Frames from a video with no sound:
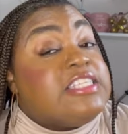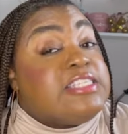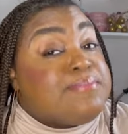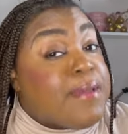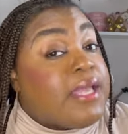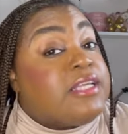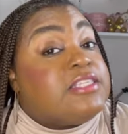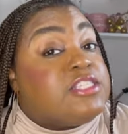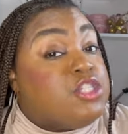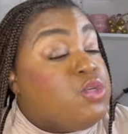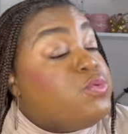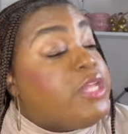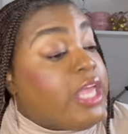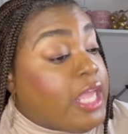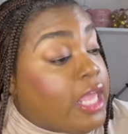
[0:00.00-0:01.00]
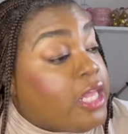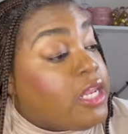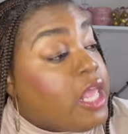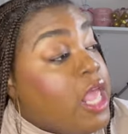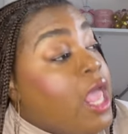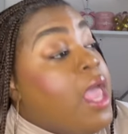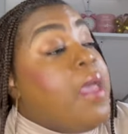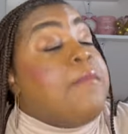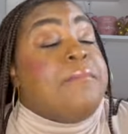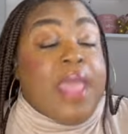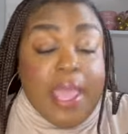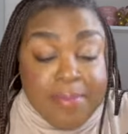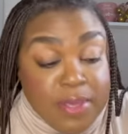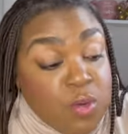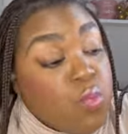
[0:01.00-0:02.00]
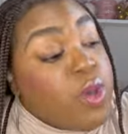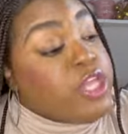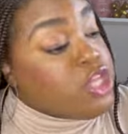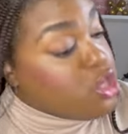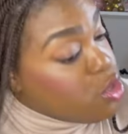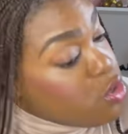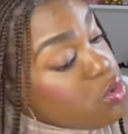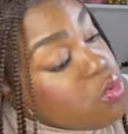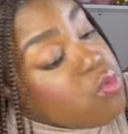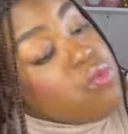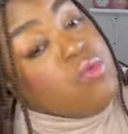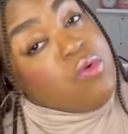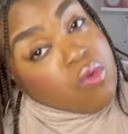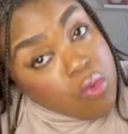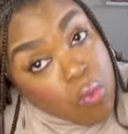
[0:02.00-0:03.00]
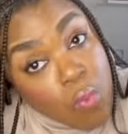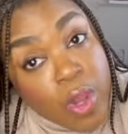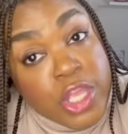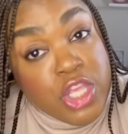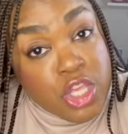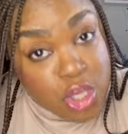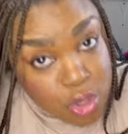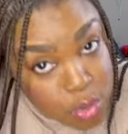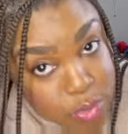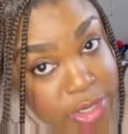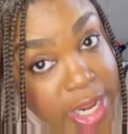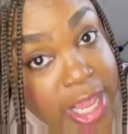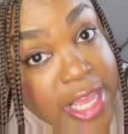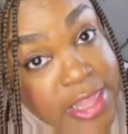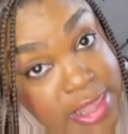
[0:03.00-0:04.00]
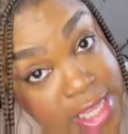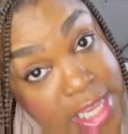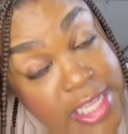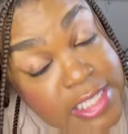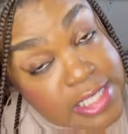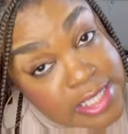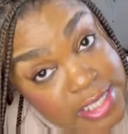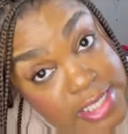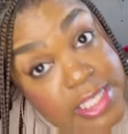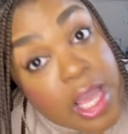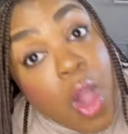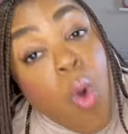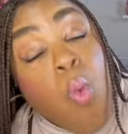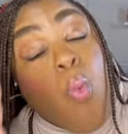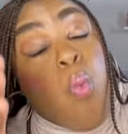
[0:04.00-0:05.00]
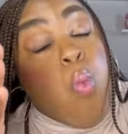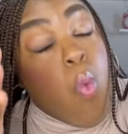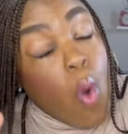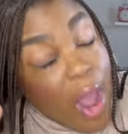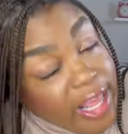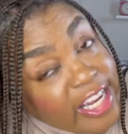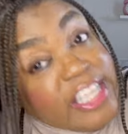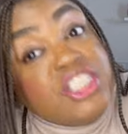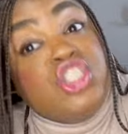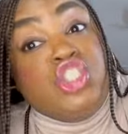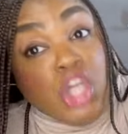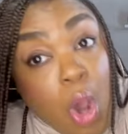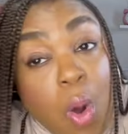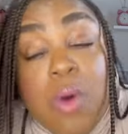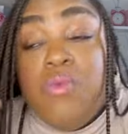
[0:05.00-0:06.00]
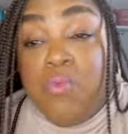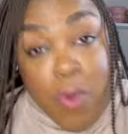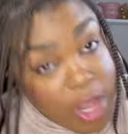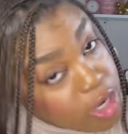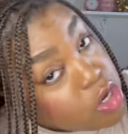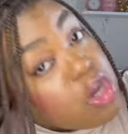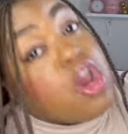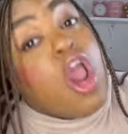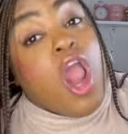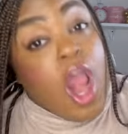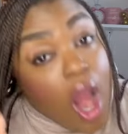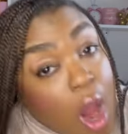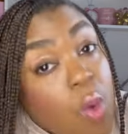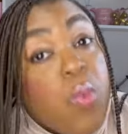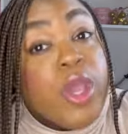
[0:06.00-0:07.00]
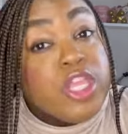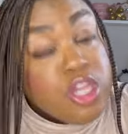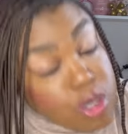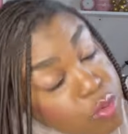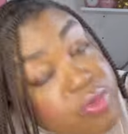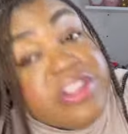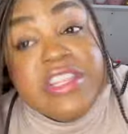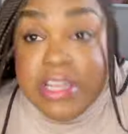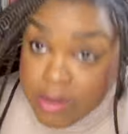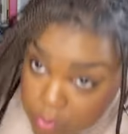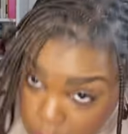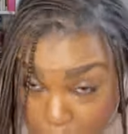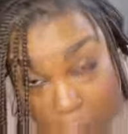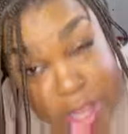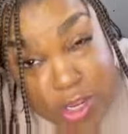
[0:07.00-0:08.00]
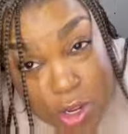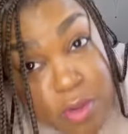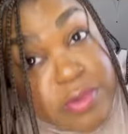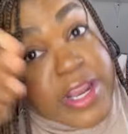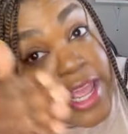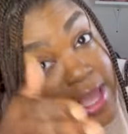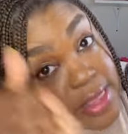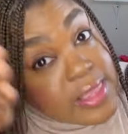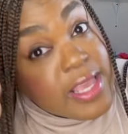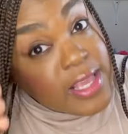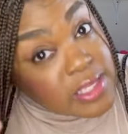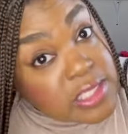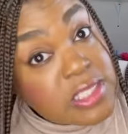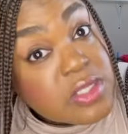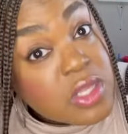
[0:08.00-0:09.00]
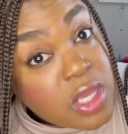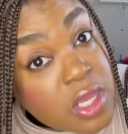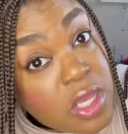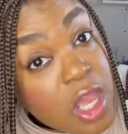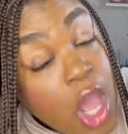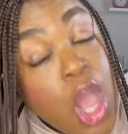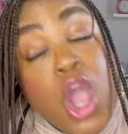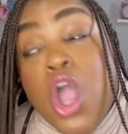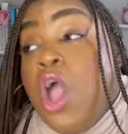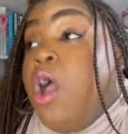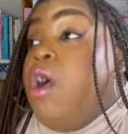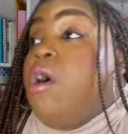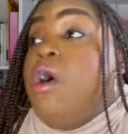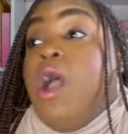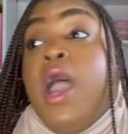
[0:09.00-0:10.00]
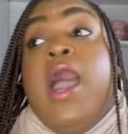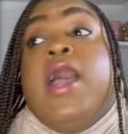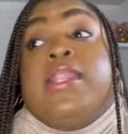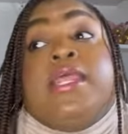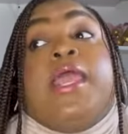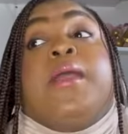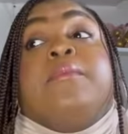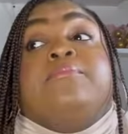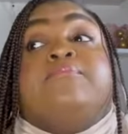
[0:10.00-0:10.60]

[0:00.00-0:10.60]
space. You did. Baby, when you did this, what is your, girl, when you did this, honey,